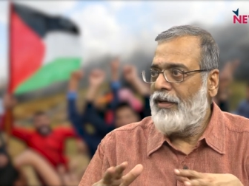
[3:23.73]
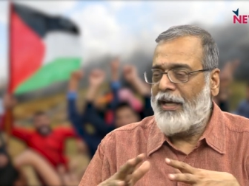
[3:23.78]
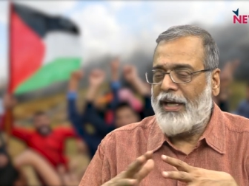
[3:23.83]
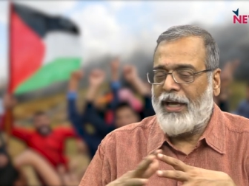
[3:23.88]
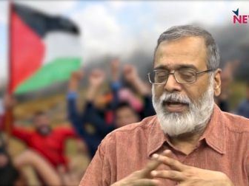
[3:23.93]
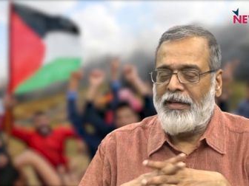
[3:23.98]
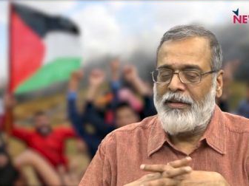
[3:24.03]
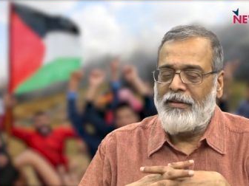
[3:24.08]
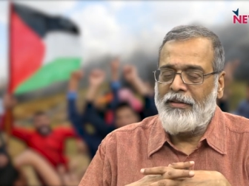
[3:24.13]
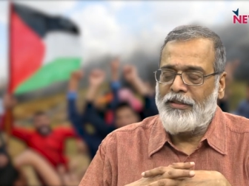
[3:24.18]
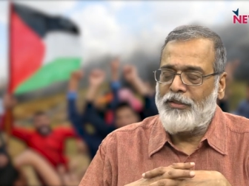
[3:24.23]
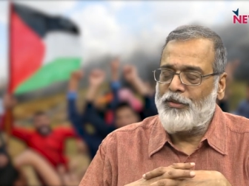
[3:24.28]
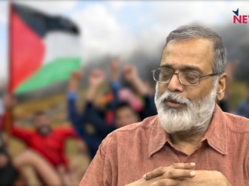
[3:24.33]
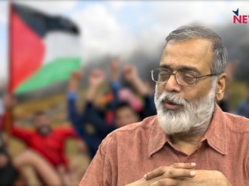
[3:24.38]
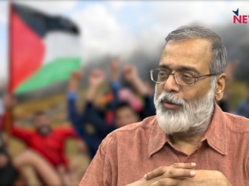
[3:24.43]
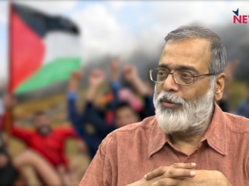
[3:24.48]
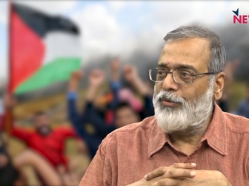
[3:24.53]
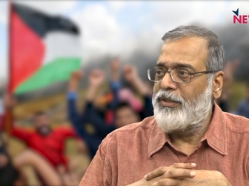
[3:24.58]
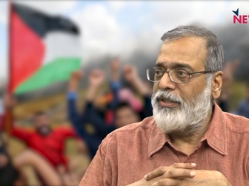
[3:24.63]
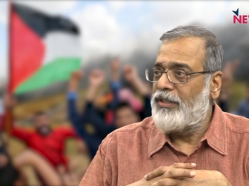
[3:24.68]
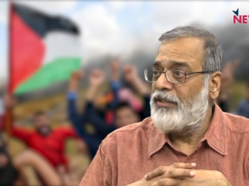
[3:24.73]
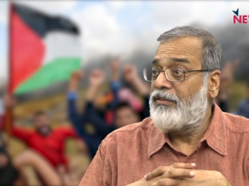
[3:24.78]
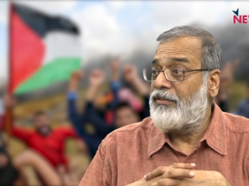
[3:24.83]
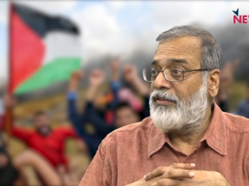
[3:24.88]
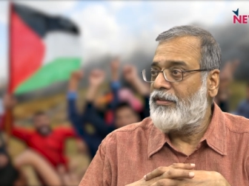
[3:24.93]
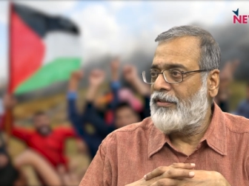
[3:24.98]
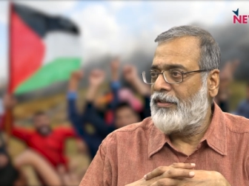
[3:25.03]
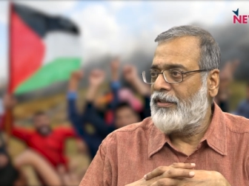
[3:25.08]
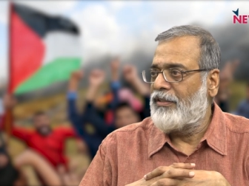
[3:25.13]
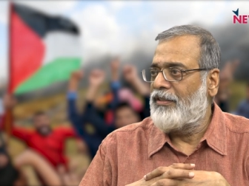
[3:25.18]
And it's also
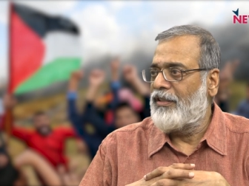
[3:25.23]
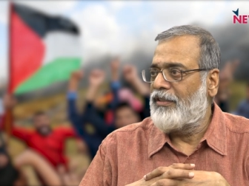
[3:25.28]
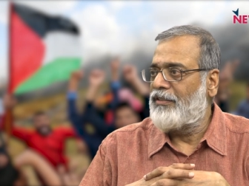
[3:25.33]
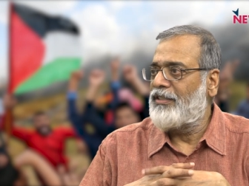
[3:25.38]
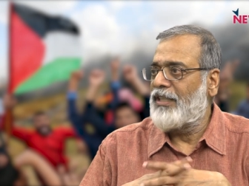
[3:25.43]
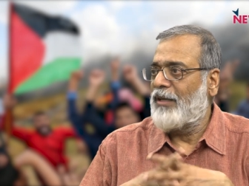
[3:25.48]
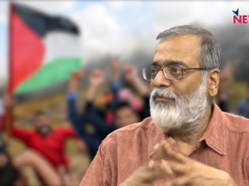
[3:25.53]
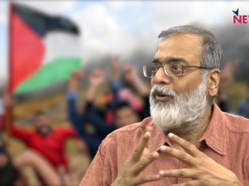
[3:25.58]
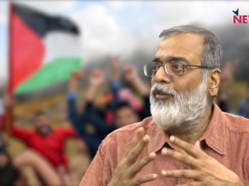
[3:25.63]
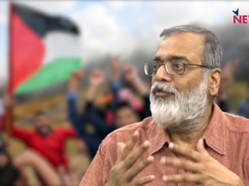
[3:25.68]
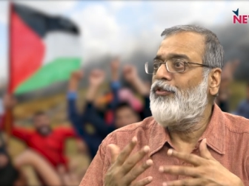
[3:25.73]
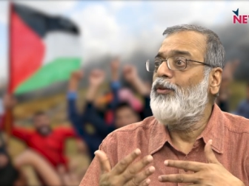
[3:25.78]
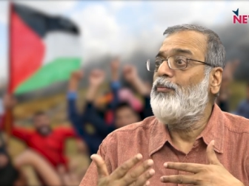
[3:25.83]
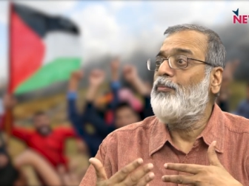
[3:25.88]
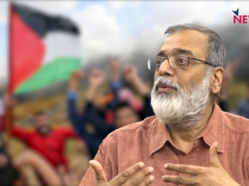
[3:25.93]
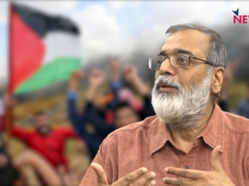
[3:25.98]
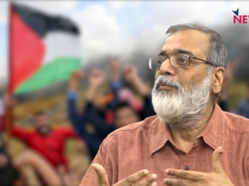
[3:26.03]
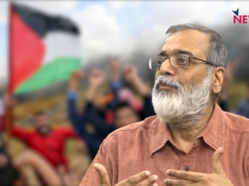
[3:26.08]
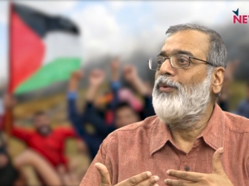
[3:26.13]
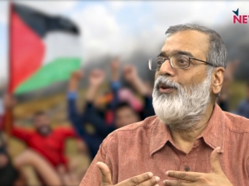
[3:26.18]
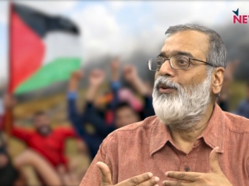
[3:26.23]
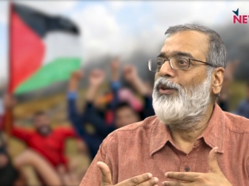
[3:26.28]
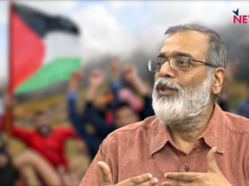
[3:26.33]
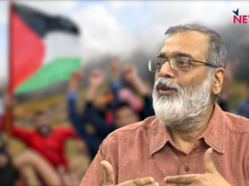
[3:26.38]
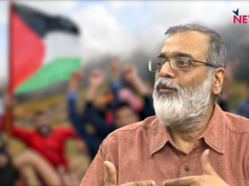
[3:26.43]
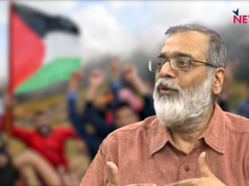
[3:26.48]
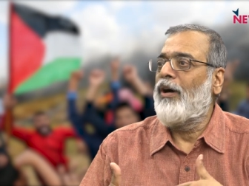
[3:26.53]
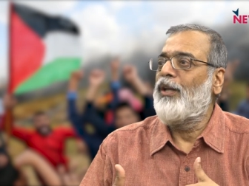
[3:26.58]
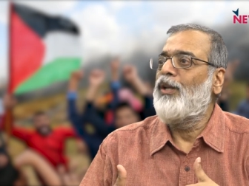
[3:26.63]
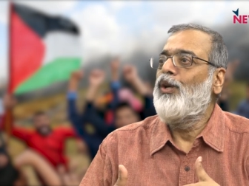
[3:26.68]
interesting that some of the people are
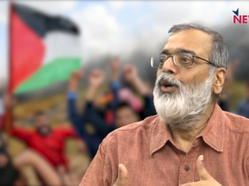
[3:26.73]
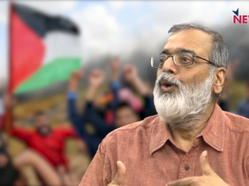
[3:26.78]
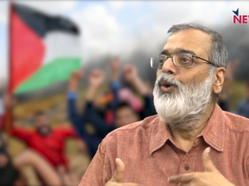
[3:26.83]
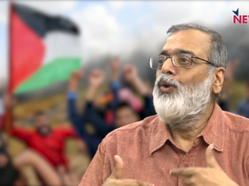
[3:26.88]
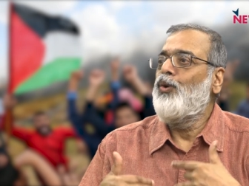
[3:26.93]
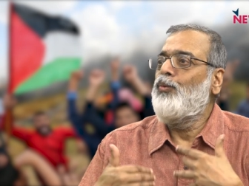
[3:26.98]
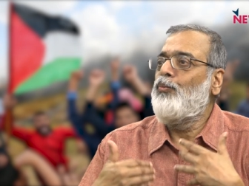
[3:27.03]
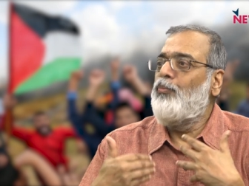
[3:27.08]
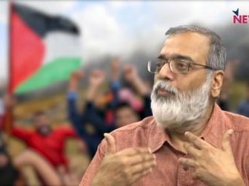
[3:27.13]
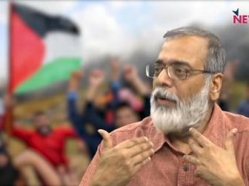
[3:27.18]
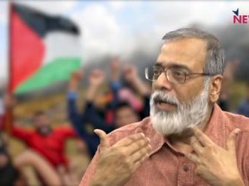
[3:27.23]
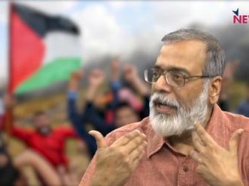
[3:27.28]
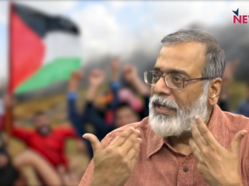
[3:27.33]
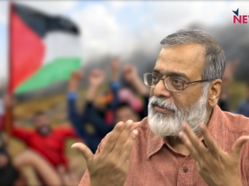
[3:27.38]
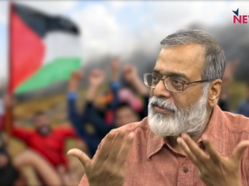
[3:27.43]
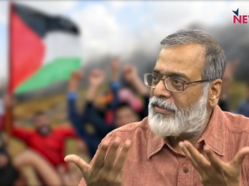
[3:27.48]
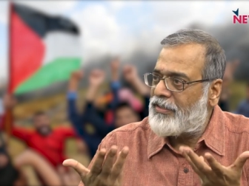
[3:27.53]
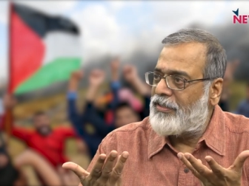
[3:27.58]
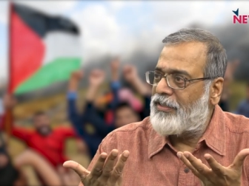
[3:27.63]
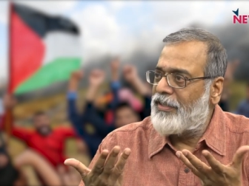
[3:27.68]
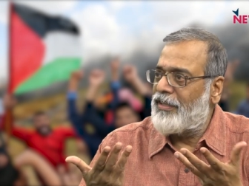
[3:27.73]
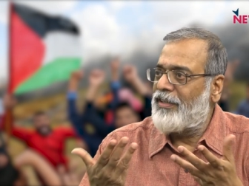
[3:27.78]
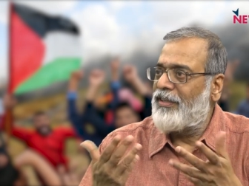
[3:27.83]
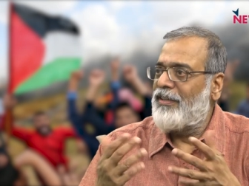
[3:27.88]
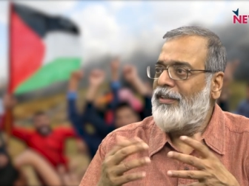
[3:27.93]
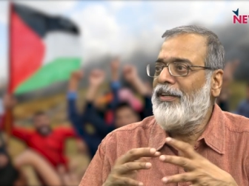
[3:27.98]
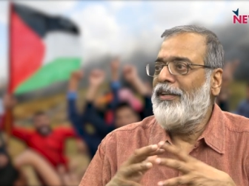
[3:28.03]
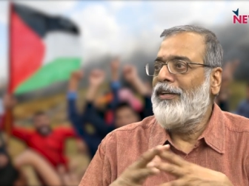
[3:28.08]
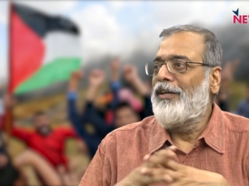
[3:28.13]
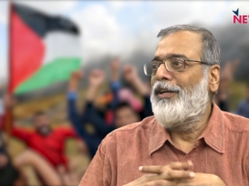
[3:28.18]
the one who blessed the